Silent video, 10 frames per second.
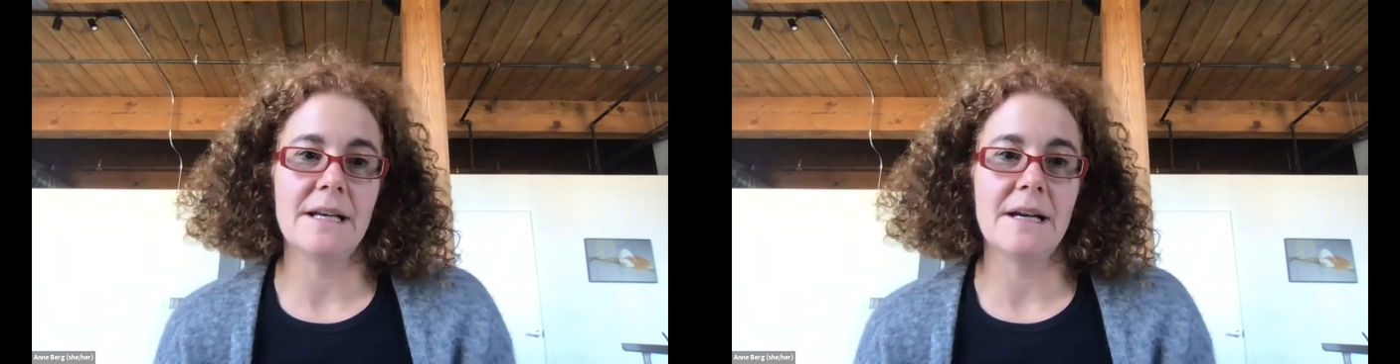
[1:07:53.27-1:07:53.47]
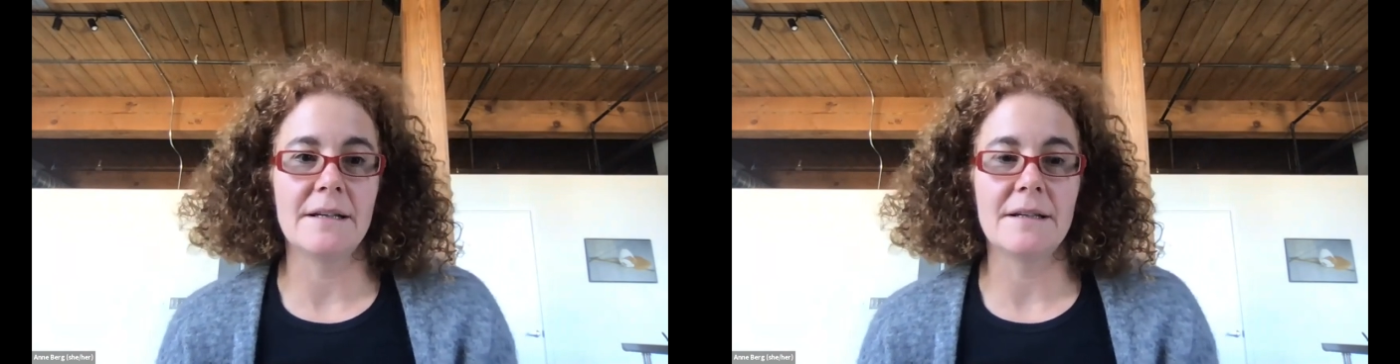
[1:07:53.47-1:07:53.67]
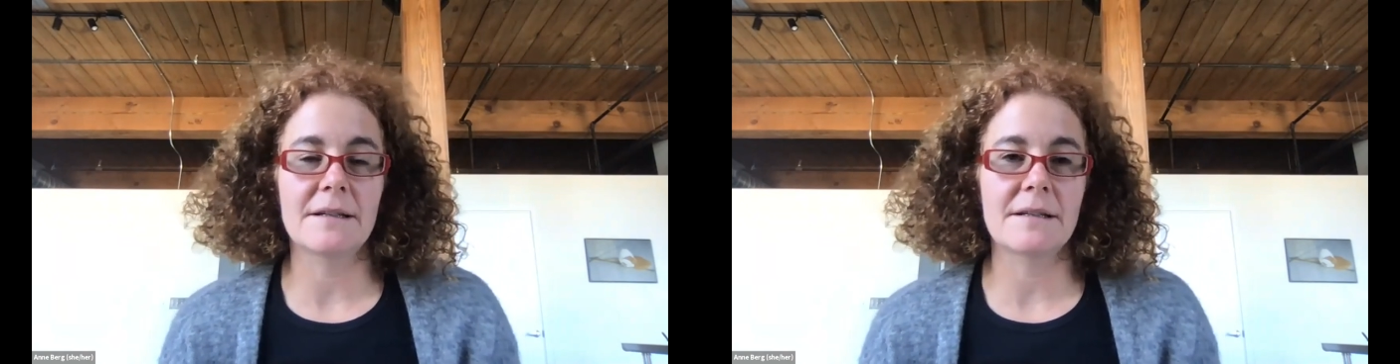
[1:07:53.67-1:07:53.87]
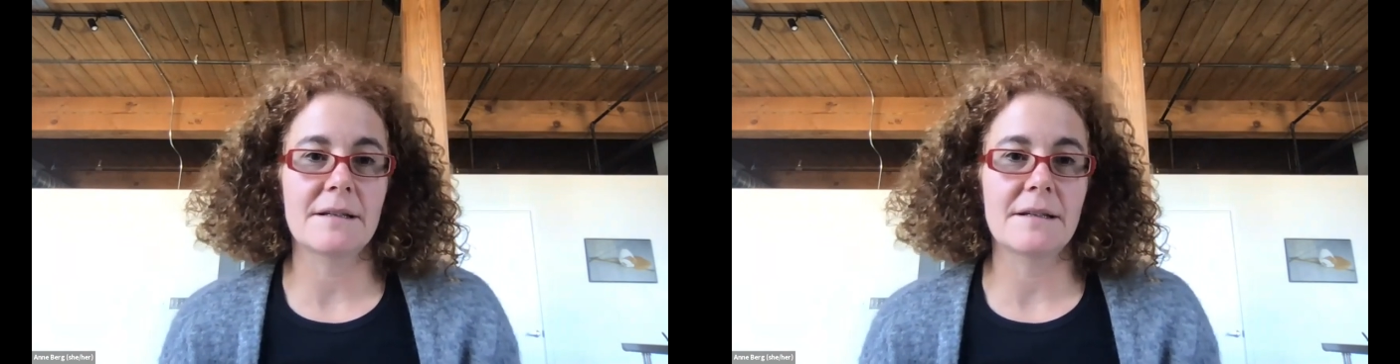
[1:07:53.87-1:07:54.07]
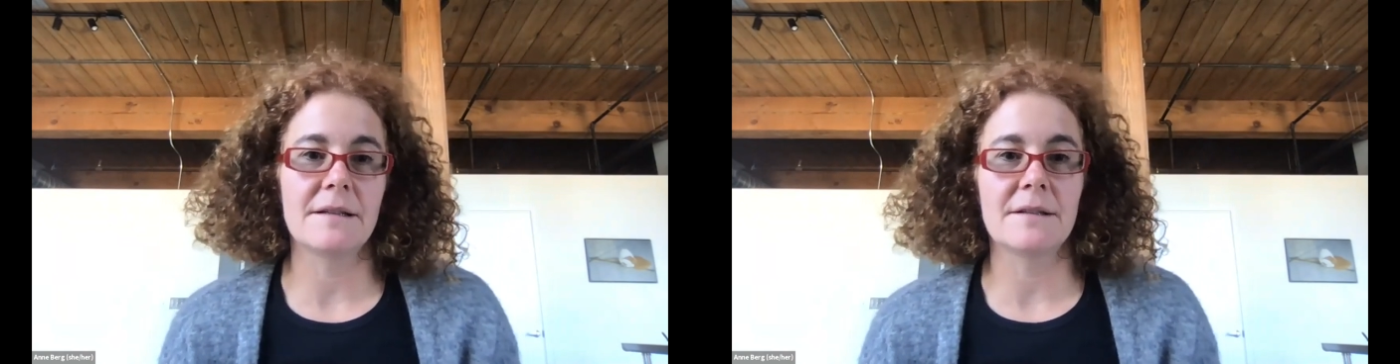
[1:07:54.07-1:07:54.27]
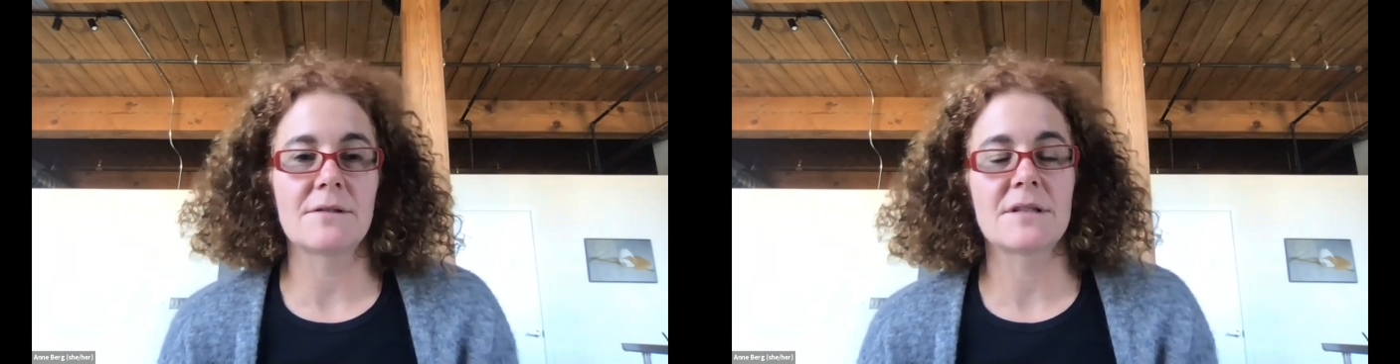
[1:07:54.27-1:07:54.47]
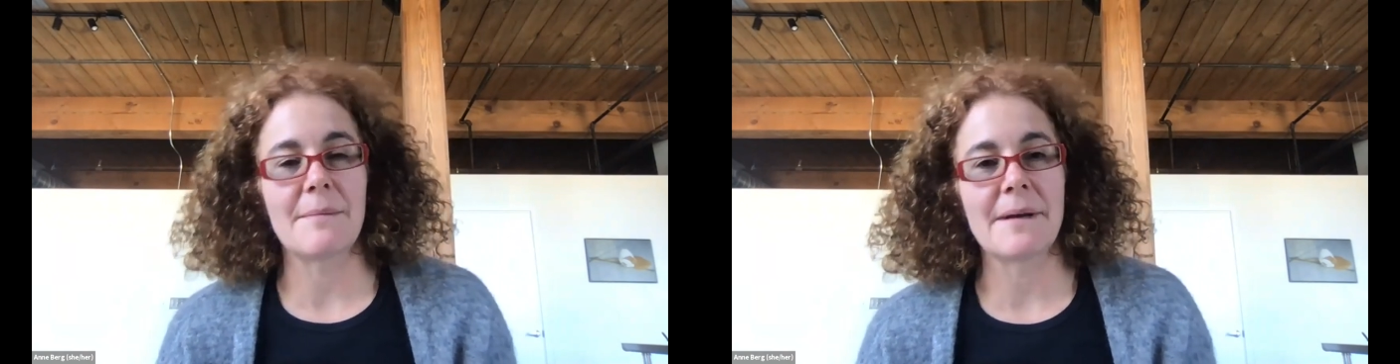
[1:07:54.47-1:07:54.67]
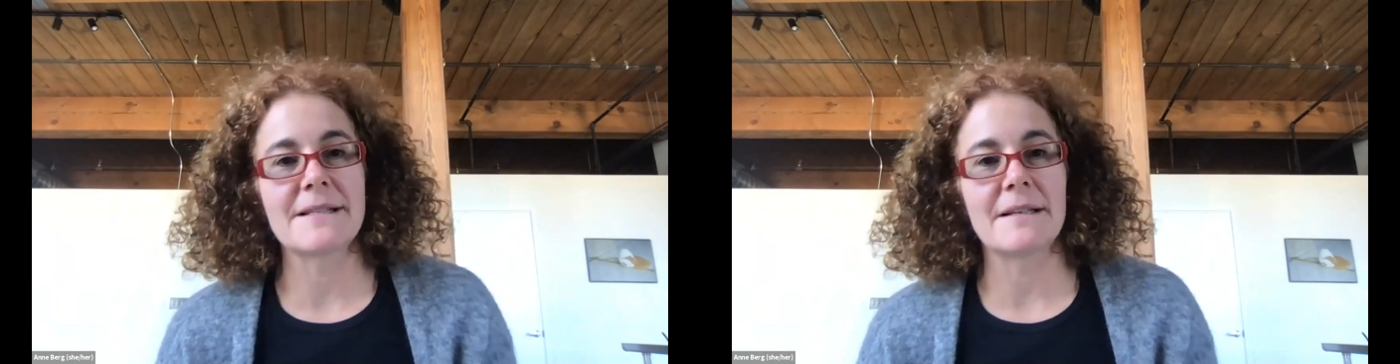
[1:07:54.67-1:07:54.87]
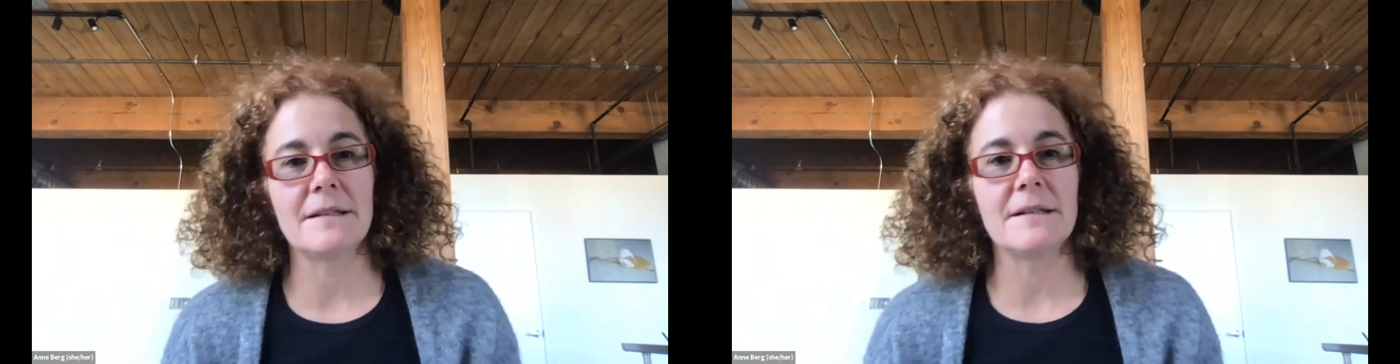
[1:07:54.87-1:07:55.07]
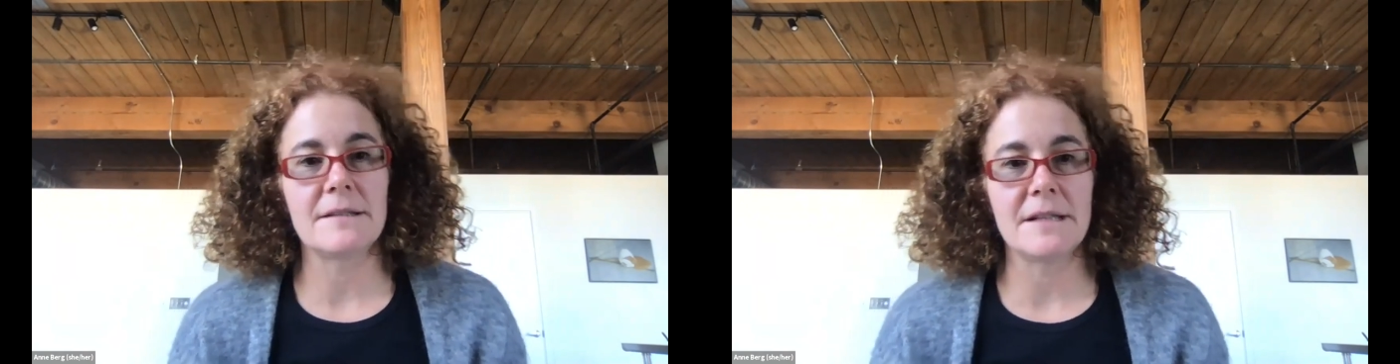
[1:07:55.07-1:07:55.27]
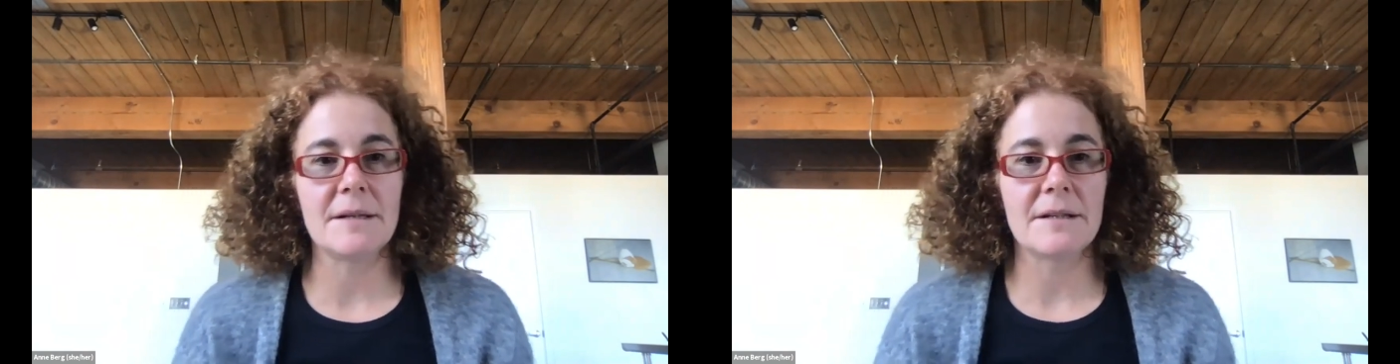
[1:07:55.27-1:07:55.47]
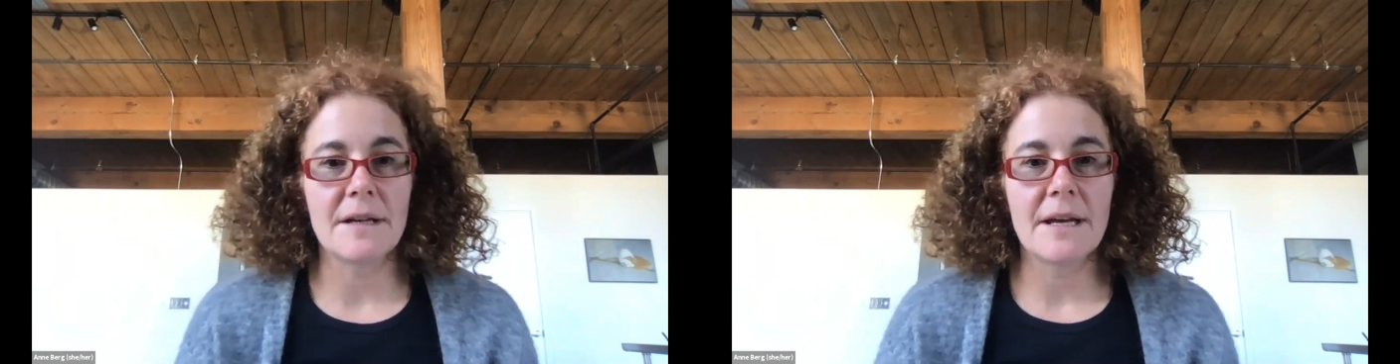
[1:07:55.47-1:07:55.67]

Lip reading: and to some extent Italy.